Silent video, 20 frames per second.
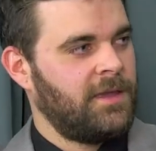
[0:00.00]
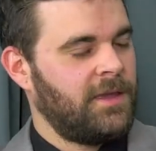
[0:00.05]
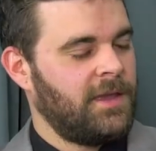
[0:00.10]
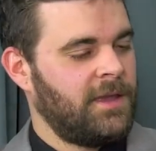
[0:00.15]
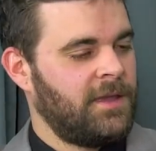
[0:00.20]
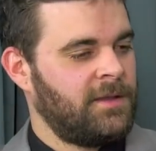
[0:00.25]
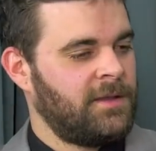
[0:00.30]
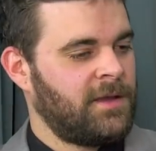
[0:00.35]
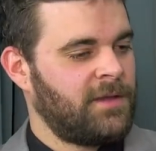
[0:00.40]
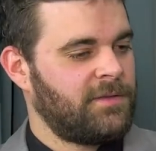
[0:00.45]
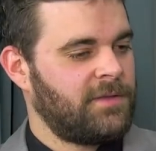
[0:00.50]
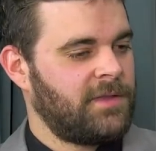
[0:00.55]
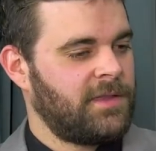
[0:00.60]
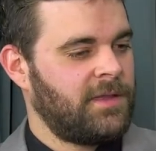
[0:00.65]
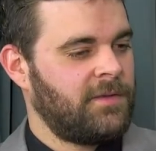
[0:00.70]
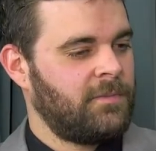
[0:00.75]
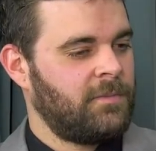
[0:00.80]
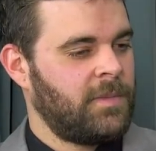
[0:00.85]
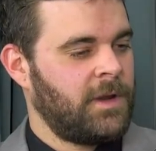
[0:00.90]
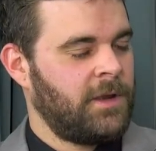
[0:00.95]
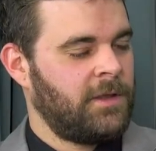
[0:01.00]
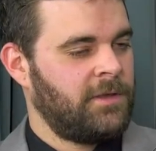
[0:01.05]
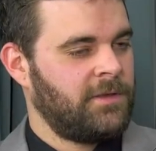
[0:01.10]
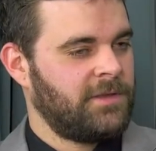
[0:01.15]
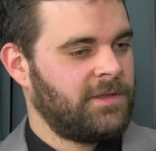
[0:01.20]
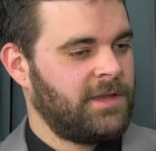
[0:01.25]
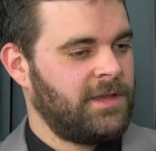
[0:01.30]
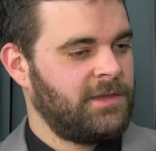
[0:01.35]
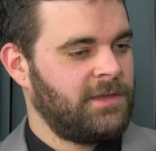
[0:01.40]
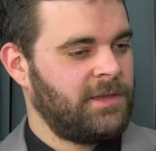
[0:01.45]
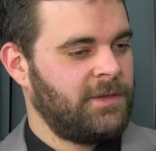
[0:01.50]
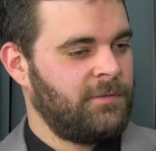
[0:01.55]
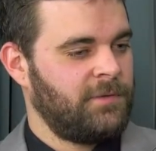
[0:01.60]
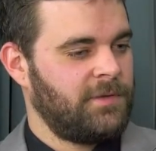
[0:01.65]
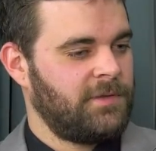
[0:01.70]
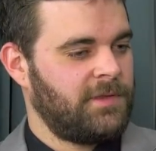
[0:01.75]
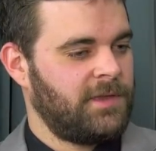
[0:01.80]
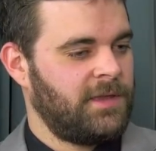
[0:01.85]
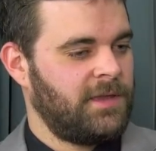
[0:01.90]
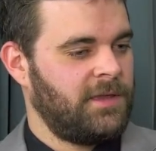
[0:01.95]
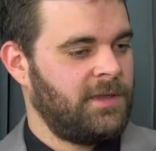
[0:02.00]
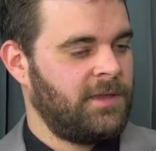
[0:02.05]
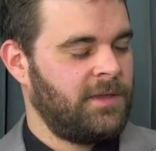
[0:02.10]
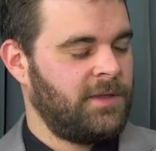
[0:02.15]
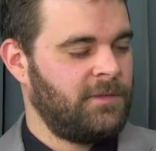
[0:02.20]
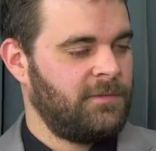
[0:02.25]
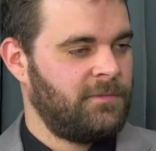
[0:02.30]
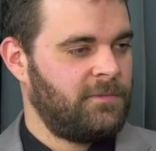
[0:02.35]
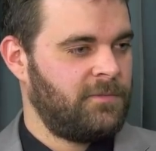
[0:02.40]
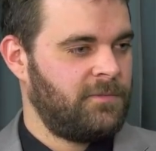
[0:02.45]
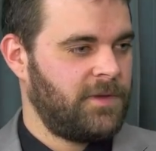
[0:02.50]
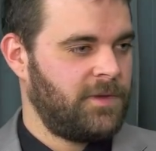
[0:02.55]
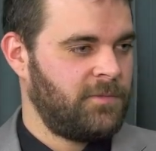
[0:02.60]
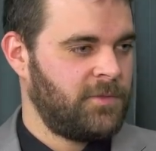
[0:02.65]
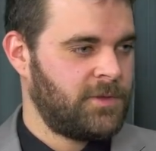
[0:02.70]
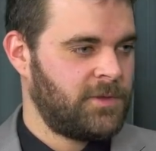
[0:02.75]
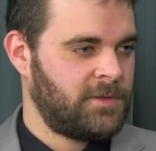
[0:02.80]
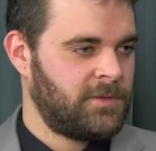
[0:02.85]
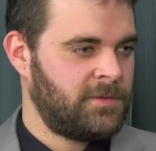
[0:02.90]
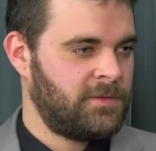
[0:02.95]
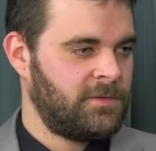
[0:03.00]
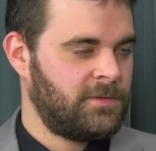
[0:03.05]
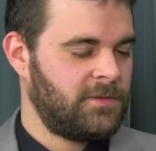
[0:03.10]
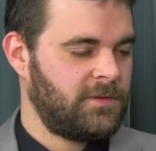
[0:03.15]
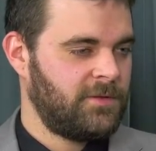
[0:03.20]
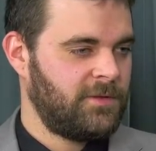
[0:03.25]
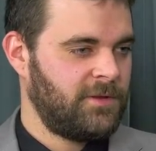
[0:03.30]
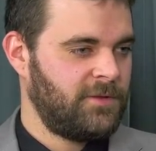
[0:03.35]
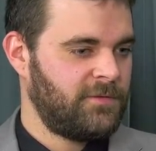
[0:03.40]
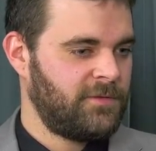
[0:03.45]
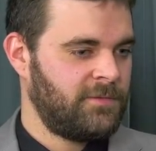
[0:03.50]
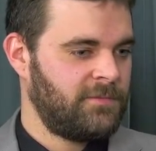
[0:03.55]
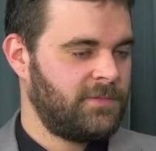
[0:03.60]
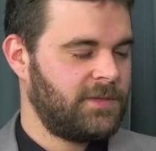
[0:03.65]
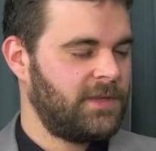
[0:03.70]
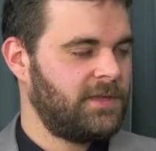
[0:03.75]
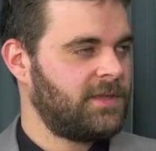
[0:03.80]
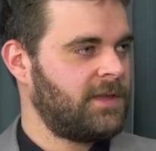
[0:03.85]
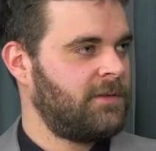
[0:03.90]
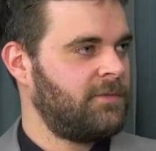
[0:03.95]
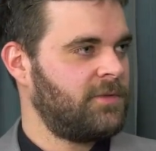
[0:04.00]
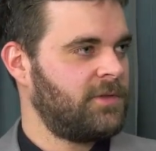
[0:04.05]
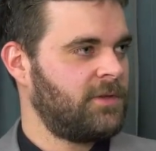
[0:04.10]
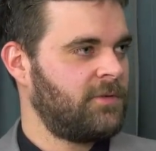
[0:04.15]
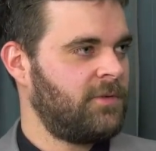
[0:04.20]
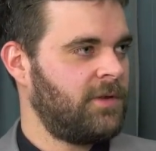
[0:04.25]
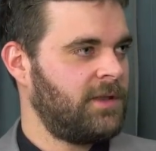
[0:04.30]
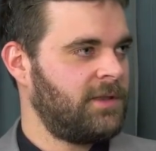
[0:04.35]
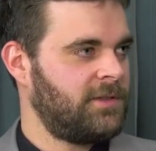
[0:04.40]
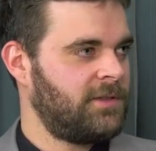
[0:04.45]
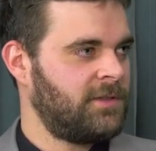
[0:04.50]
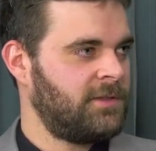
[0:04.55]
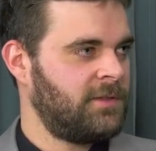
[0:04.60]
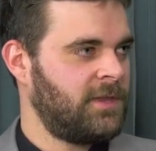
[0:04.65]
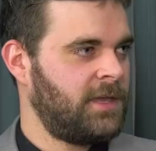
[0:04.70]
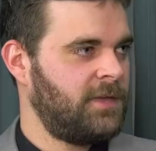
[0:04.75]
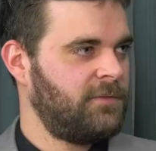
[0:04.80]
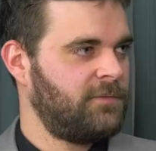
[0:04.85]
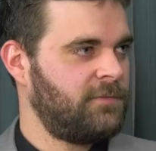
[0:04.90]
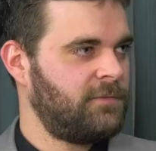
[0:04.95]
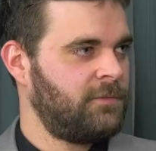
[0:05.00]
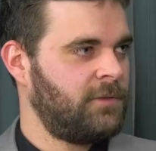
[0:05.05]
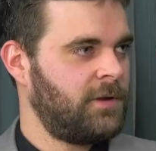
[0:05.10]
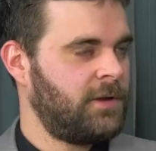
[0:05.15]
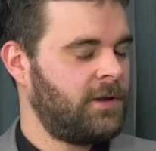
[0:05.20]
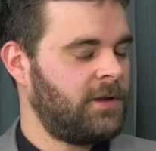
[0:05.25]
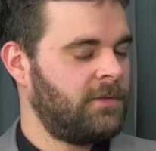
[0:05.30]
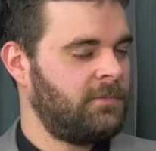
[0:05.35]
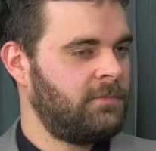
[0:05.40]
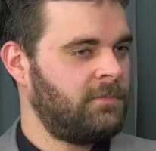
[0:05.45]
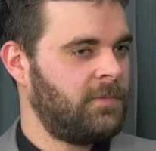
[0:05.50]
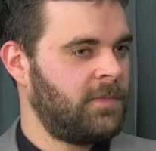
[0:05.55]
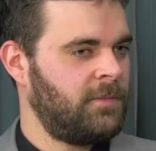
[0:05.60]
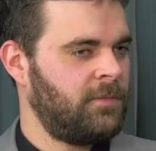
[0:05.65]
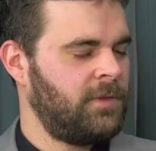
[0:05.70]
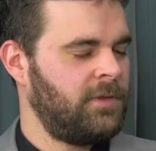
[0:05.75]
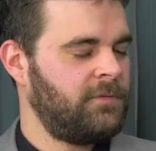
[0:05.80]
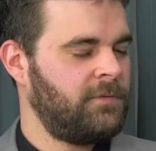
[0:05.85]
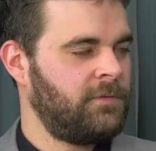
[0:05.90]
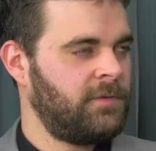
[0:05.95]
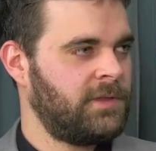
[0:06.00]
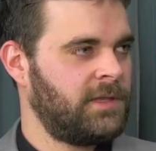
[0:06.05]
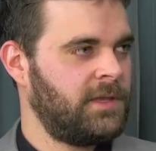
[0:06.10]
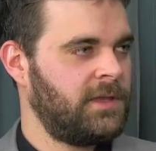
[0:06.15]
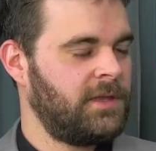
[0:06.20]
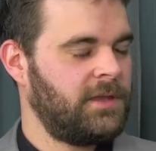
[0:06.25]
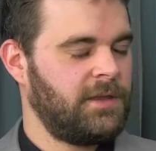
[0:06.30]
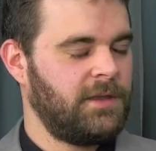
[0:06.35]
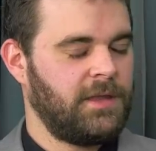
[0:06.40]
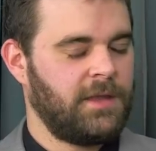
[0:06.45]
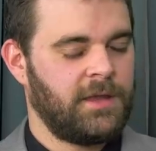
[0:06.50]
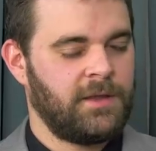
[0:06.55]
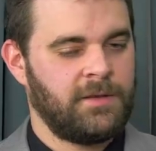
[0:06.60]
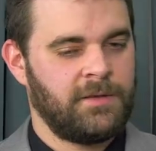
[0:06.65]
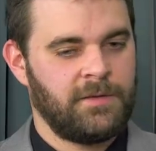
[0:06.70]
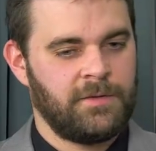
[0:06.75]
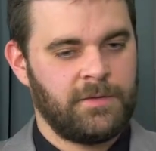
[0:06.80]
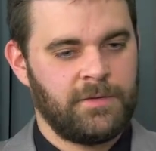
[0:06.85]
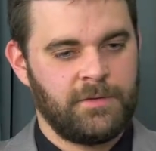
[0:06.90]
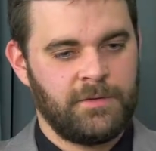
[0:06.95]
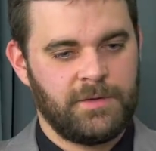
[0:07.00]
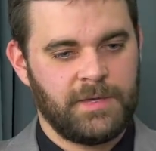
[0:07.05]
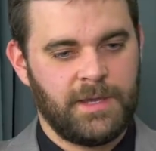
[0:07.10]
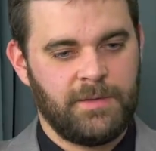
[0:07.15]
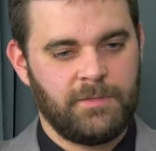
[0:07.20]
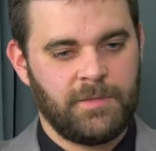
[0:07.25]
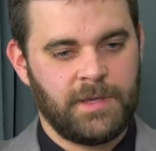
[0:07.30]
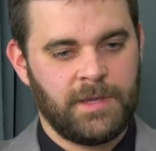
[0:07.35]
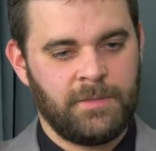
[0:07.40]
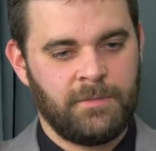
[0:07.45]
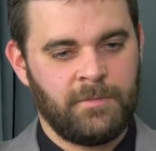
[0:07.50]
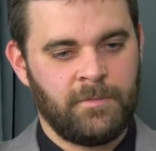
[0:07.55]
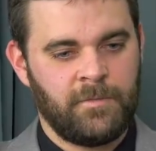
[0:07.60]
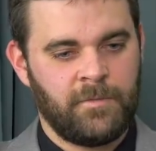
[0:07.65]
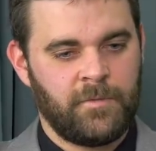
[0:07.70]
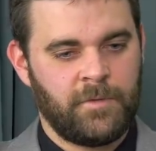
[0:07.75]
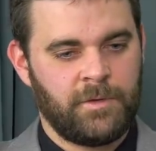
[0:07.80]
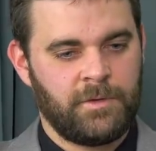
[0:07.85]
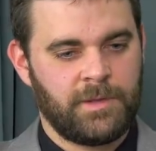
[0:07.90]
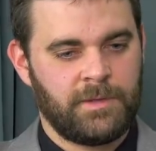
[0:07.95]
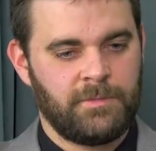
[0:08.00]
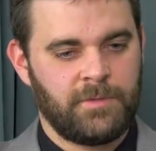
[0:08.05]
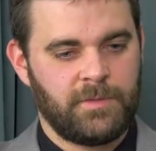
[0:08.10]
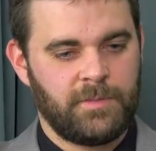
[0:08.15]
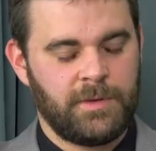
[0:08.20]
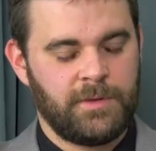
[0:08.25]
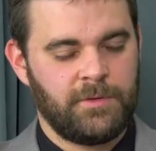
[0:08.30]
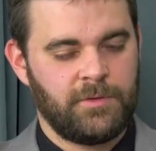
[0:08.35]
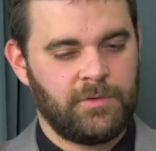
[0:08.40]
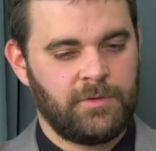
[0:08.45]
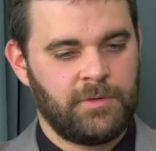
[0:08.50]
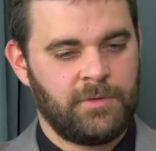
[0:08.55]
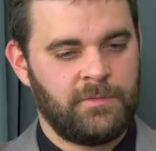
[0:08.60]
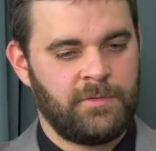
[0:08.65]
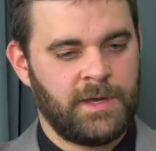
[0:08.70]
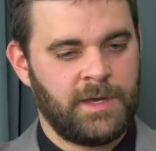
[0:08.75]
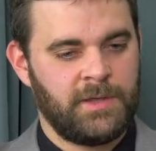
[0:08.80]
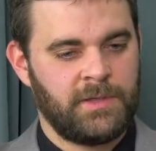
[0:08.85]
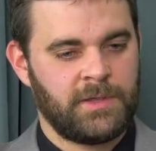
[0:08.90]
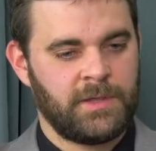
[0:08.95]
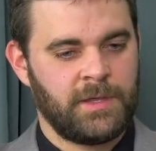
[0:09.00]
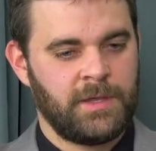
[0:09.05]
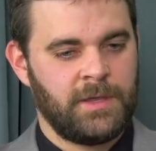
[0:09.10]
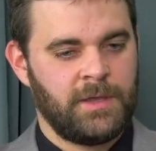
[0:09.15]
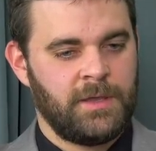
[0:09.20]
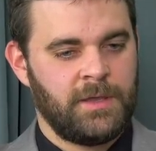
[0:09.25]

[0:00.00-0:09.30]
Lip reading: And I thought that parallels nicely with a famous story from St. Thomas Aquinas' life where I believe it was a nun who came to him for some spiritual advice,